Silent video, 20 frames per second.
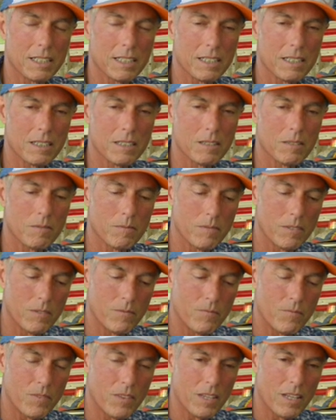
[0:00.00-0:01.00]
Um,
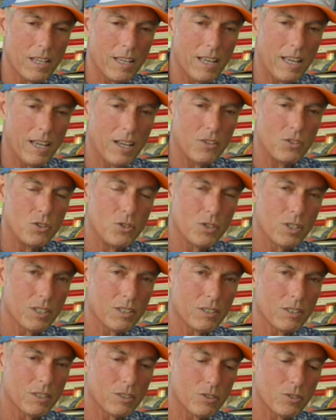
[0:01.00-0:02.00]
and you
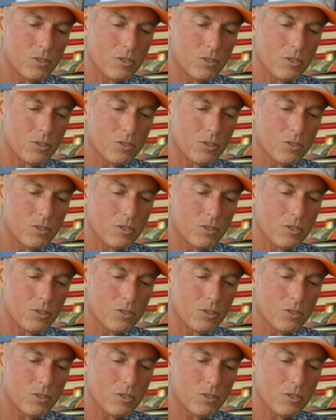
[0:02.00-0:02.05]
can